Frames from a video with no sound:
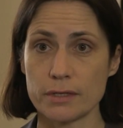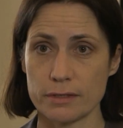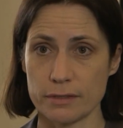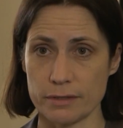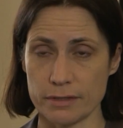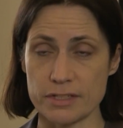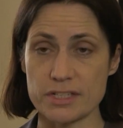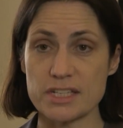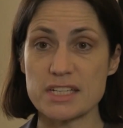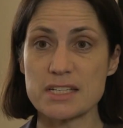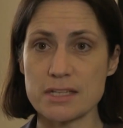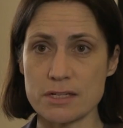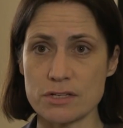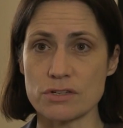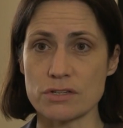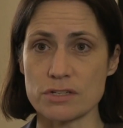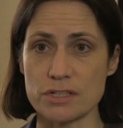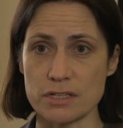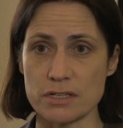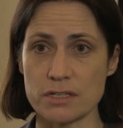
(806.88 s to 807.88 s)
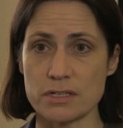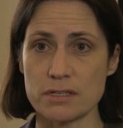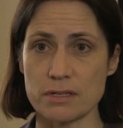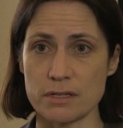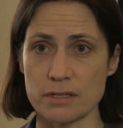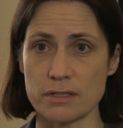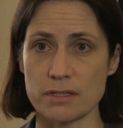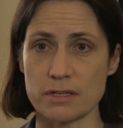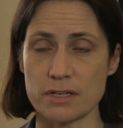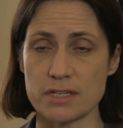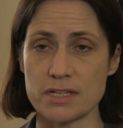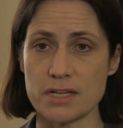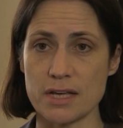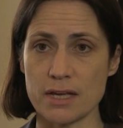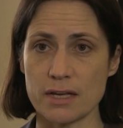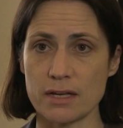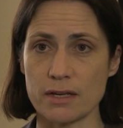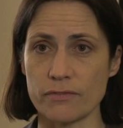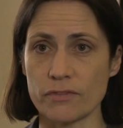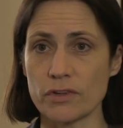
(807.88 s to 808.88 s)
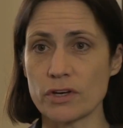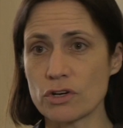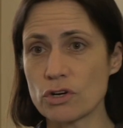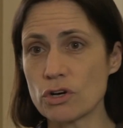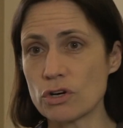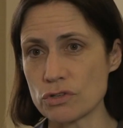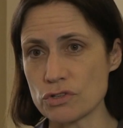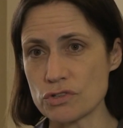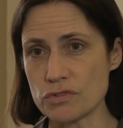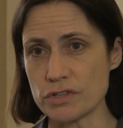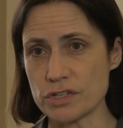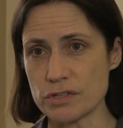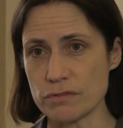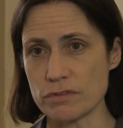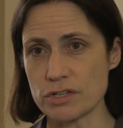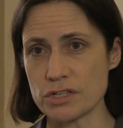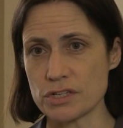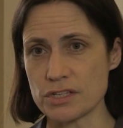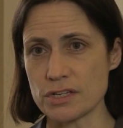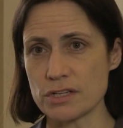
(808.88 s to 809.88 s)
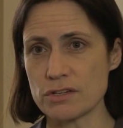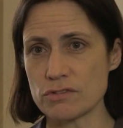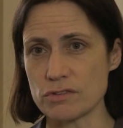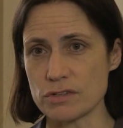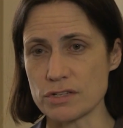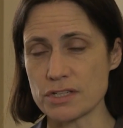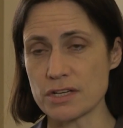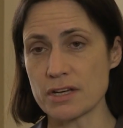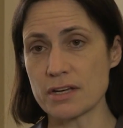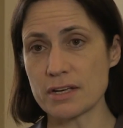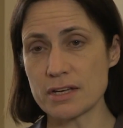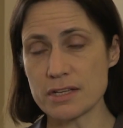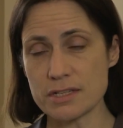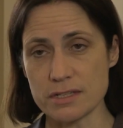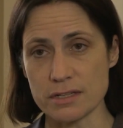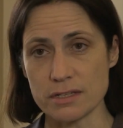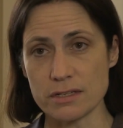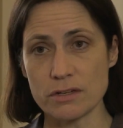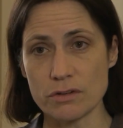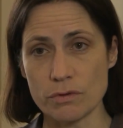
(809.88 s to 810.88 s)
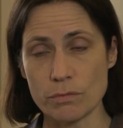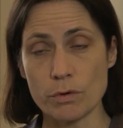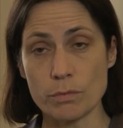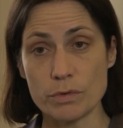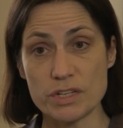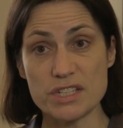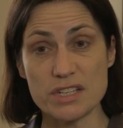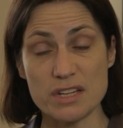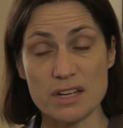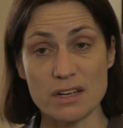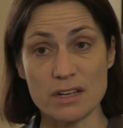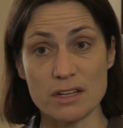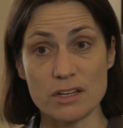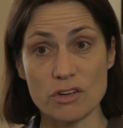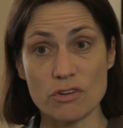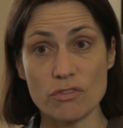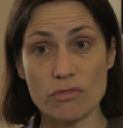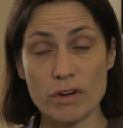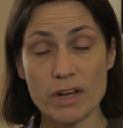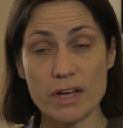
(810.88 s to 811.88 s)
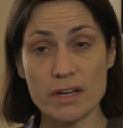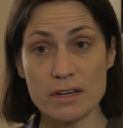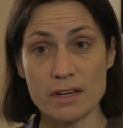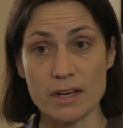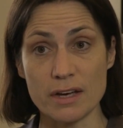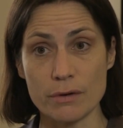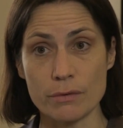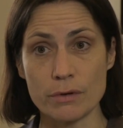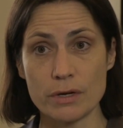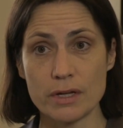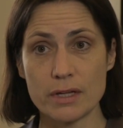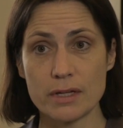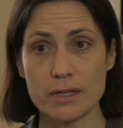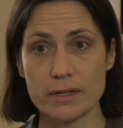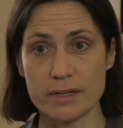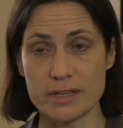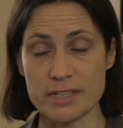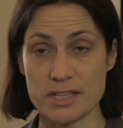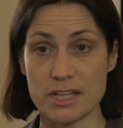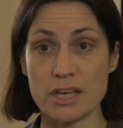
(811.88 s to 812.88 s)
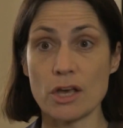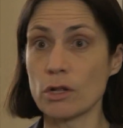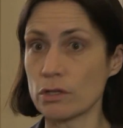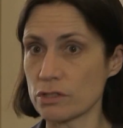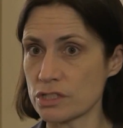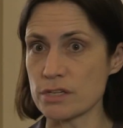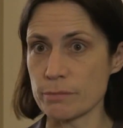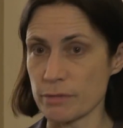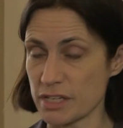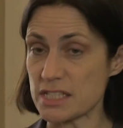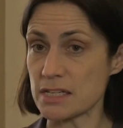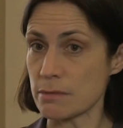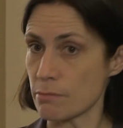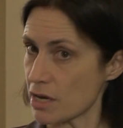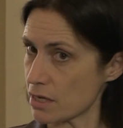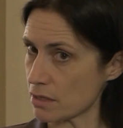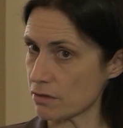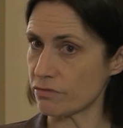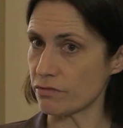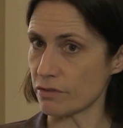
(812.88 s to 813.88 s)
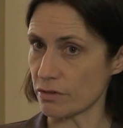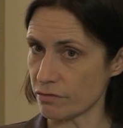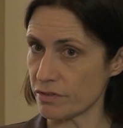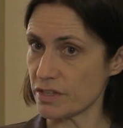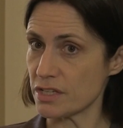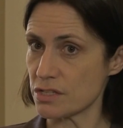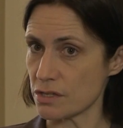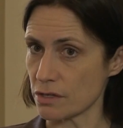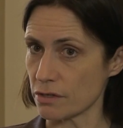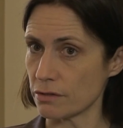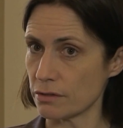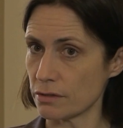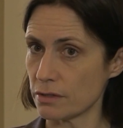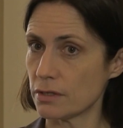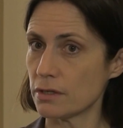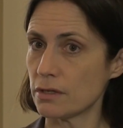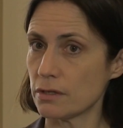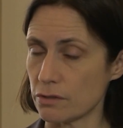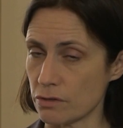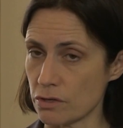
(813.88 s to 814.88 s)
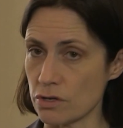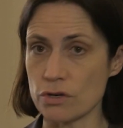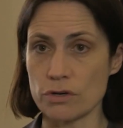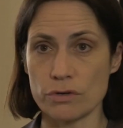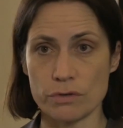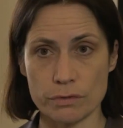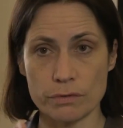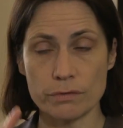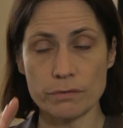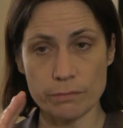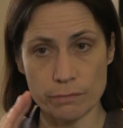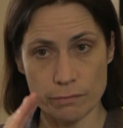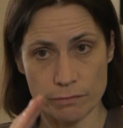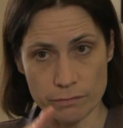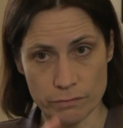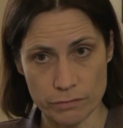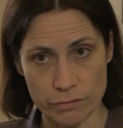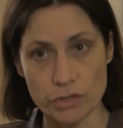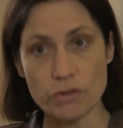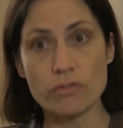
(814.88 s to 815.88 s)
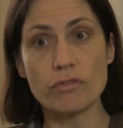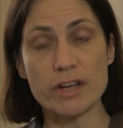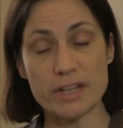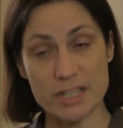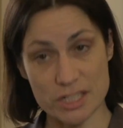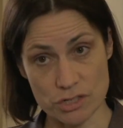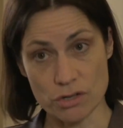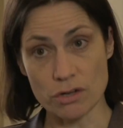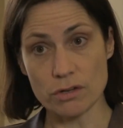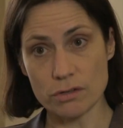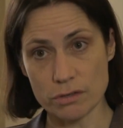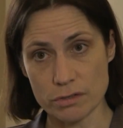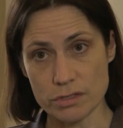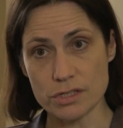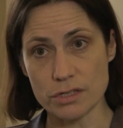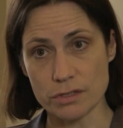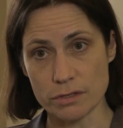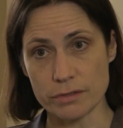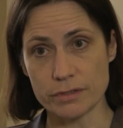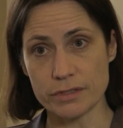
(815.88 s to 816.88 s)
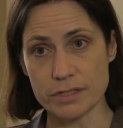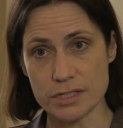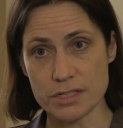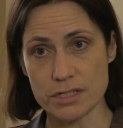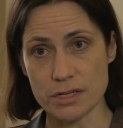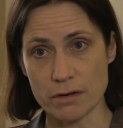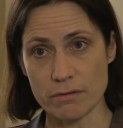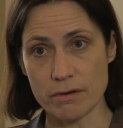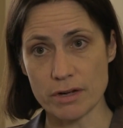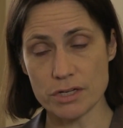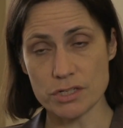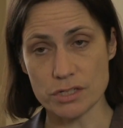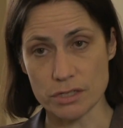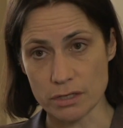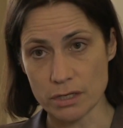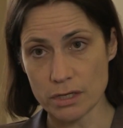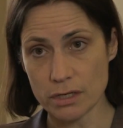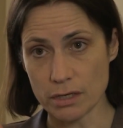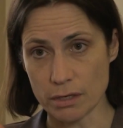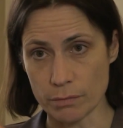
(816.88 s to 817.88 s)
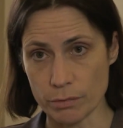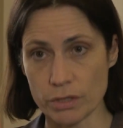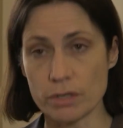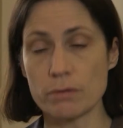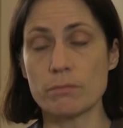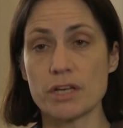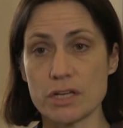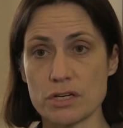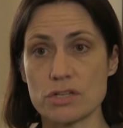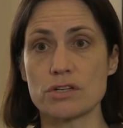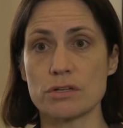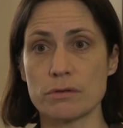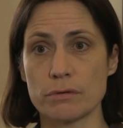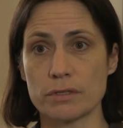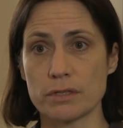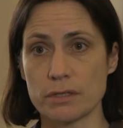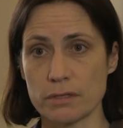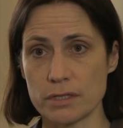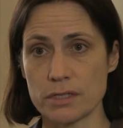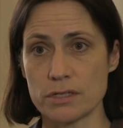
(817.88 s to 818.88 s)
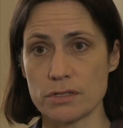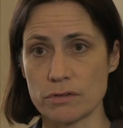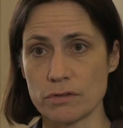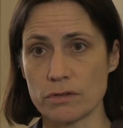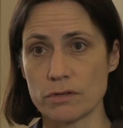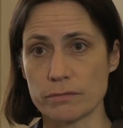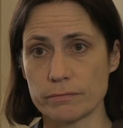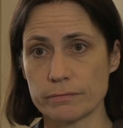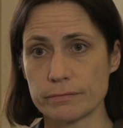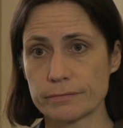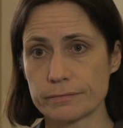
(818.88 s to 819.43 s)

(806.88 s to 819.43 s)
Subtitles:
the decisions that are taken that are contrary to Russia's interests. And I guess that what we're seeing in Ukraine now is the ultimate demand for a veto. No, Ukraine is not going to go in this direction, and we're going to make sure that they do not.